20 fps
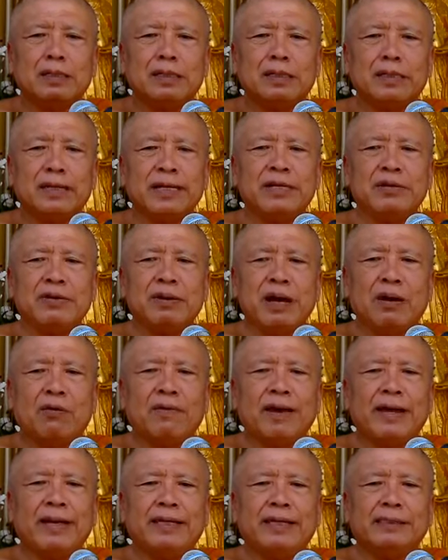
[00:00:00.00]
in your
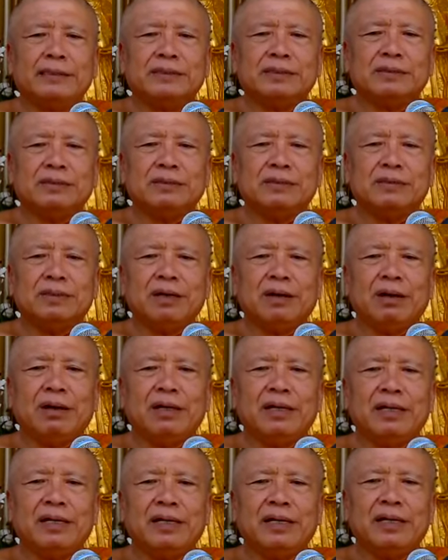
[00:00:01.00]
awareness,
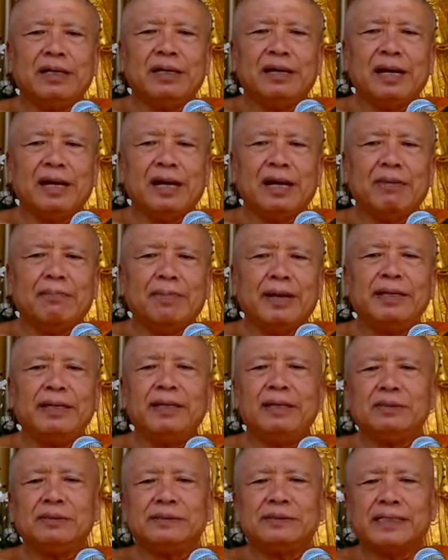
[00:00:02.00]

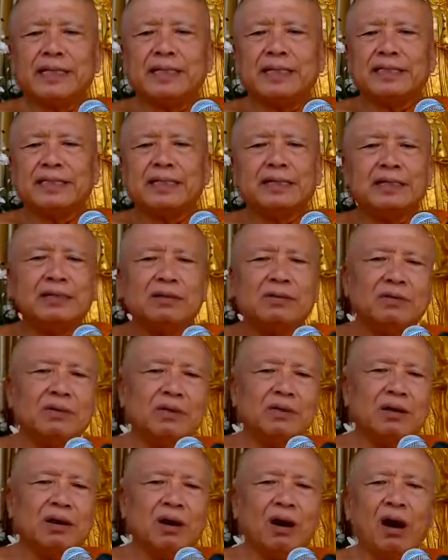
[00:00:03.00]
mental state,
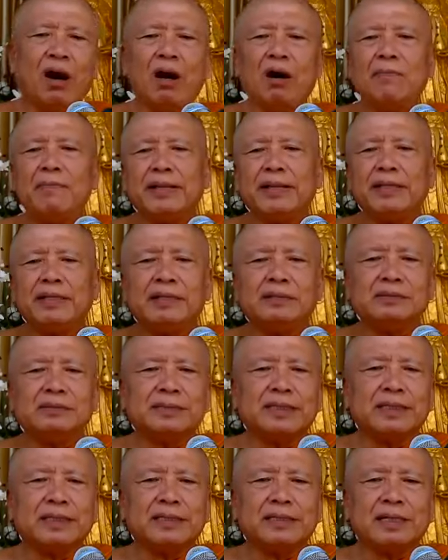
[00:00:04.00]
all mental
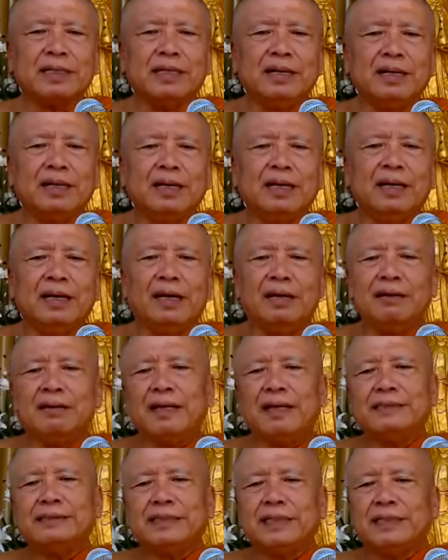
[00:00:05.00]
state.
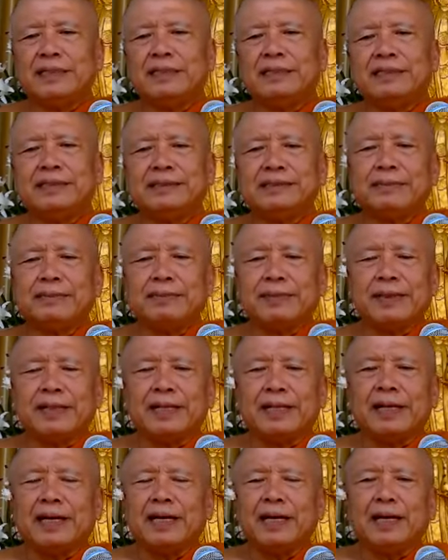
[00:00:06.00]
Arising, disappear.